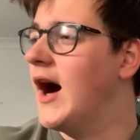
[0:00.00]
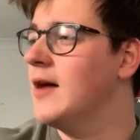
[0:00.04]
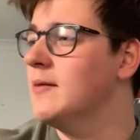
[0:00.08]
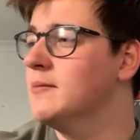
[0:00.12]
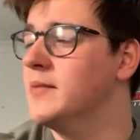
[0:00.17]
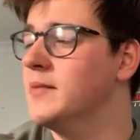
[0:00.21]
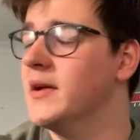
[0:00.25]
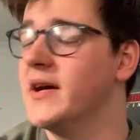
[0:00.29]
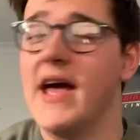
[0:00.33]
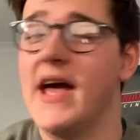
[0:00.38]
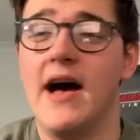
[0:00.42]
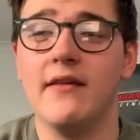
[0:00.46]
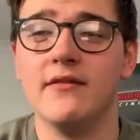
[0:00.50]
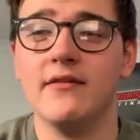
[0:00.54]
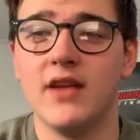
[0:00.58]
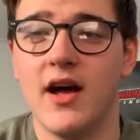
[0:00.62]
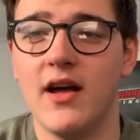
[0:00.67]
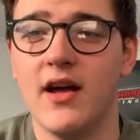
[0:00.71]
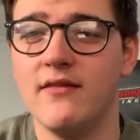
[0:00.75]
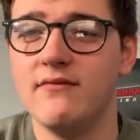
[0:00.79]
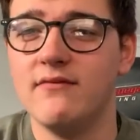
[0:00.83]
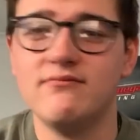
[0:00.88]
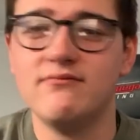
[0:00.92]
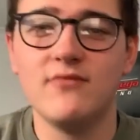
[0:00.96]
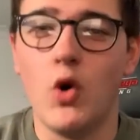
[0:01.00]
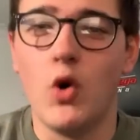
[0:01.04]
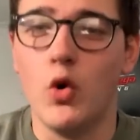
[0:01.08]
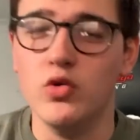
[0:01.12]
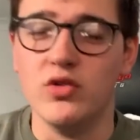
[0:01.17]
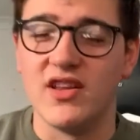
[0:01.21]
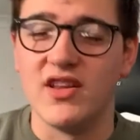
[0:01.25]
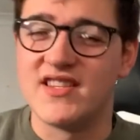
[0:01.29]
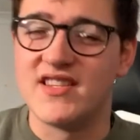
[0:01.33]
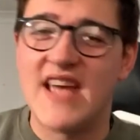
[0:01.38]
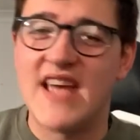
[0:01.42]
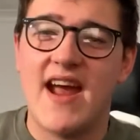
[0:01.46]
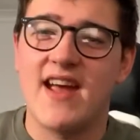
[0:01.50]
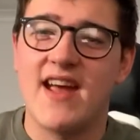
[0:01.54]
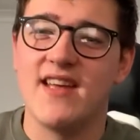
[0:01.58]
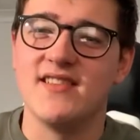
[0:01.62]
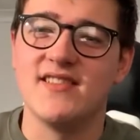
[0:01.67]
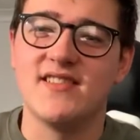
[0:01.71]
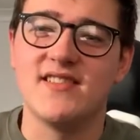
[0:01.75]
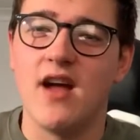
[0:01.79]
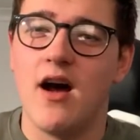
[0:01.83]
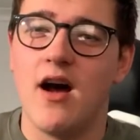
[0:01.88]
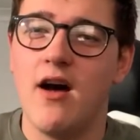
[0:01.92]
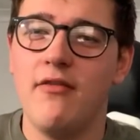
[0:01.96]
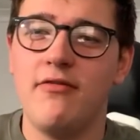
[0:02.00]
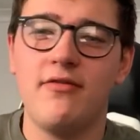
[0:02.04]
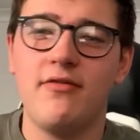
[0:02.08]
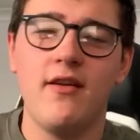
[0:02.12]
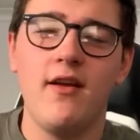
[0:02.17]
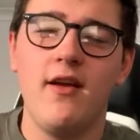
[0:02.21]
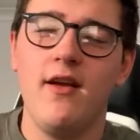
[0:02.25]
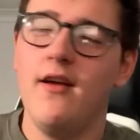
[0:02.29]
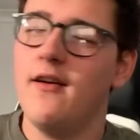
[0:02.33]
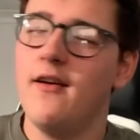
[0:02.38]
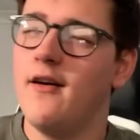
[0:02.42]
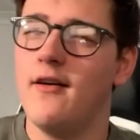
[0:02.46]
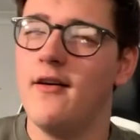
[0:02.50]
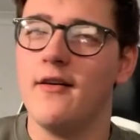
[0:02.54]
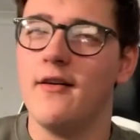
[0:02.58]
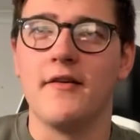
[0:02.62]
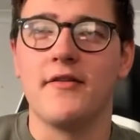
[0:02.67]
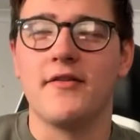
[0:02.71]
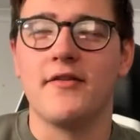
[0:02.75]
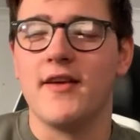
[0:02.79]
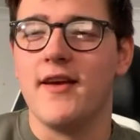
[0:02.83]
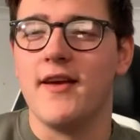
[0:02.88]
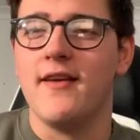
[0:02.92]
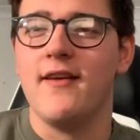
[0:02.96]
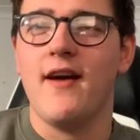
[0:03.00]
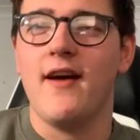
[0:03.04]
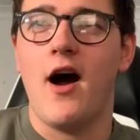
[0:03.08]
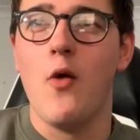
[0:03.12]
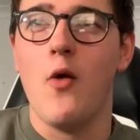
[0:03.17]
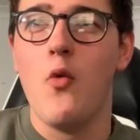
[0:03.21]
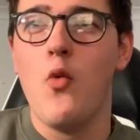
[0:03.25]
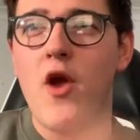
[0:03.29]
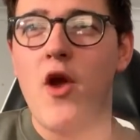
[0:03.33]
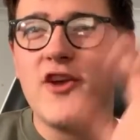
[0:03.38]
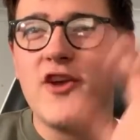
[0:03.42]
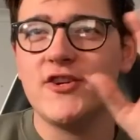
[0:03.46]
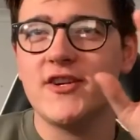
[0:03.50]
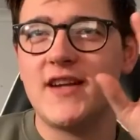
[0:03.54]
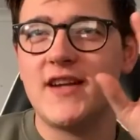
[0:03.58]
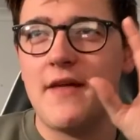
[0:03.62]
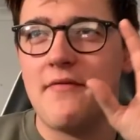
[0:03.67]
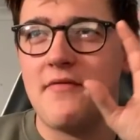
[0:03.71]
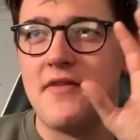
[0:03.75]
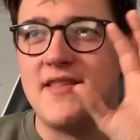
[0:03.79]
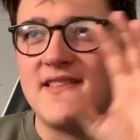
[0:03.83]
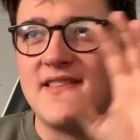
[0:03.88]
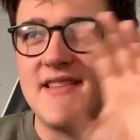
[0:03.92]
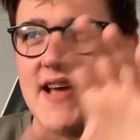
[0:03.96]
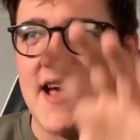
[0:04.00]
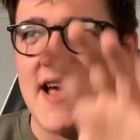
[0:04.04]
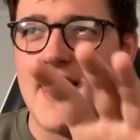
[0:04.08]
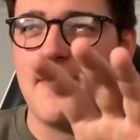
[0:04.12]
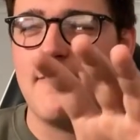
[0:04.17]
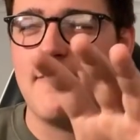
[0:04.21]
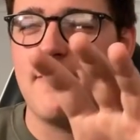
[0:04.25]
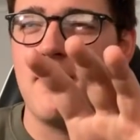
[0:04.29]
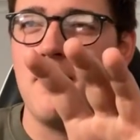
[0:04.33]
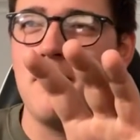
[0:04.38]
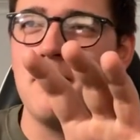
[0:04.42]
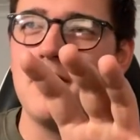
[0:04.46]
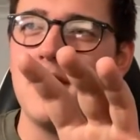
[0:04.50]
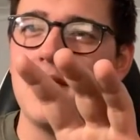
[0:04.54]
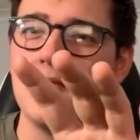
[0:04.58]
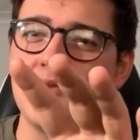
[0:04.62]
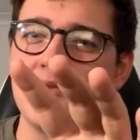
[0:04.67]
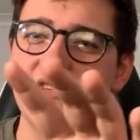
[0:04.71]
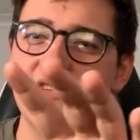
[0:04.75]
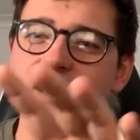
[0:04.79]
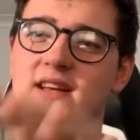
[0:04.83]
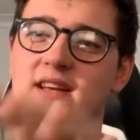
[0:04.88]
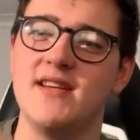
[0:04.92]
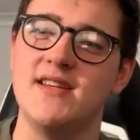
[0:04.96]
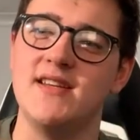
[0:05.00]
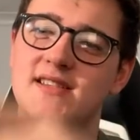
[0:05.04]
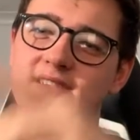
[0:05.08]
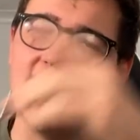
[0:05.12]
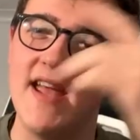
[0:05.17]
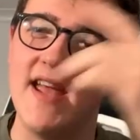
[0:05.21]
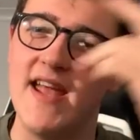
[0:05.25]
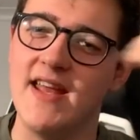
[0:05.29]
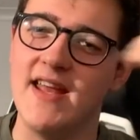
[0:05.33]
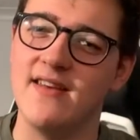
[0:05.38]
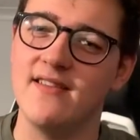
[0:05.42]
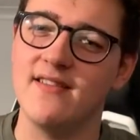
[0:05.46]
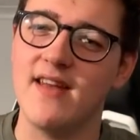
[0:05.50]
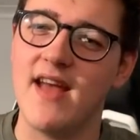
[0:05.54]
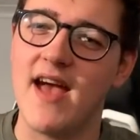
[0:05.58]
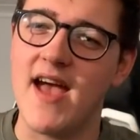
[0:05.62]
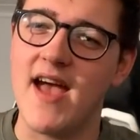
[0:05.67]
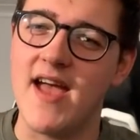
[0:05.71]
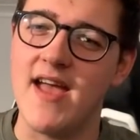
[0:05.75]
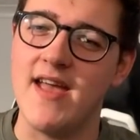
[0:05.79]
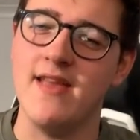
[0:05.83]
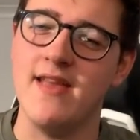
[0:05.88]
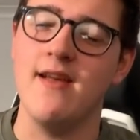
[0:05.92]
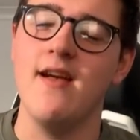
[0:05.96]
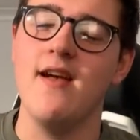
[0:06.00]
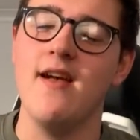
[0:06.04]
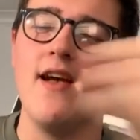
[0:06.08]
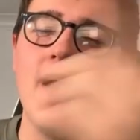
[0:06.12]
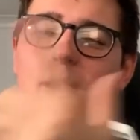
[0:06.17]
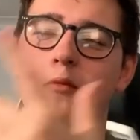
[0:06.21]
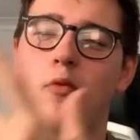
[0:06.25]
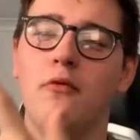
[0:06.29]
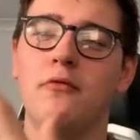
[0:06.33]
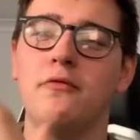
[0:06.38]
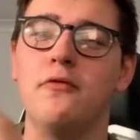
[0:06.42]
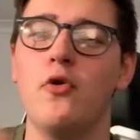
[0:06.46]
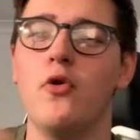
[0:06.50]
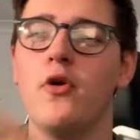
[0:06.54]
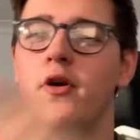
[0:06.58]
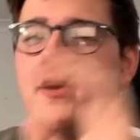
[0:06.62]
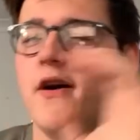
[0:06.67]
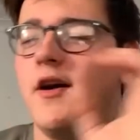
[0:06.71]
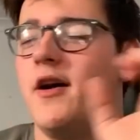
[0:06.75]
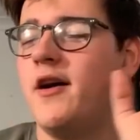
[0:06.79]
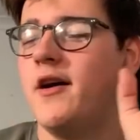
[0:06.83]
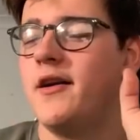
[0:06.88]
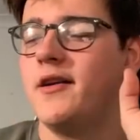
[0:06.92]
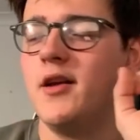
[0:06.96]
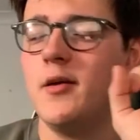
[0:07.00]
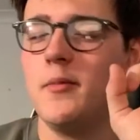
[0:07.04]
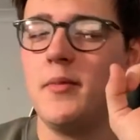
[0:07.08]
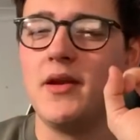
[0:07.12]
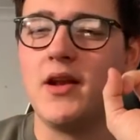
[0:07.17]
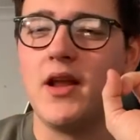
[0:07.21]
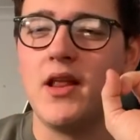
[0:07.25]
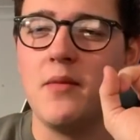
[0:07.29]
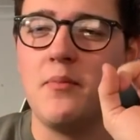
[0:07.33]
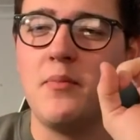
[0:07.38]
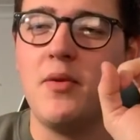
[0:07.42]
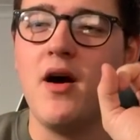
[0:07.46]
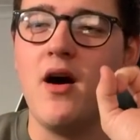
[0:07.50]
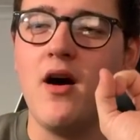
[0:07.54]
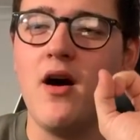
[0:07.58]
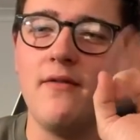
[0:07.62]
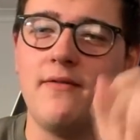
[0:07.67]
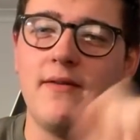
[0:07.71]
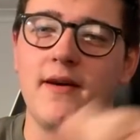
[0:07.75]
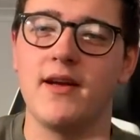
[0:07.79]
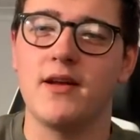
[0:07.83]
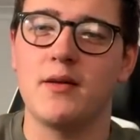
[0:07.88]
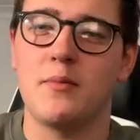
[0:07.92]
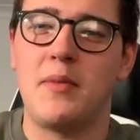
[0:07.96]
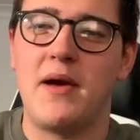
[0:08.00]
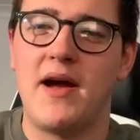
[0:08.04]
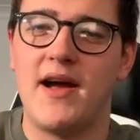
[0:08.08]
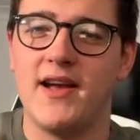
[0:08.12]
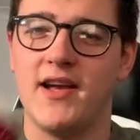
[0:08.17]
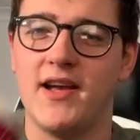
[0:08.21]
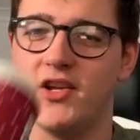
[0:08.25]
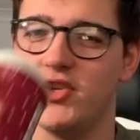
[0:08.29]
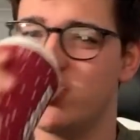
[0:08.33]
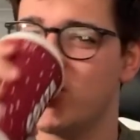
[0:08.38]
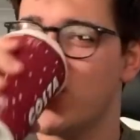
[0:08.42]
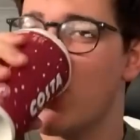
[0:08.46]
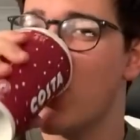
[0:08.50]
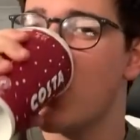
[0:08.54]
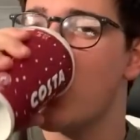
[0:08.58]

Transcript: But yeah, like all the tech and stuff, honestly, I wish I could have the tech from a Mercedes in a M140R, and it'd be like the perfect package.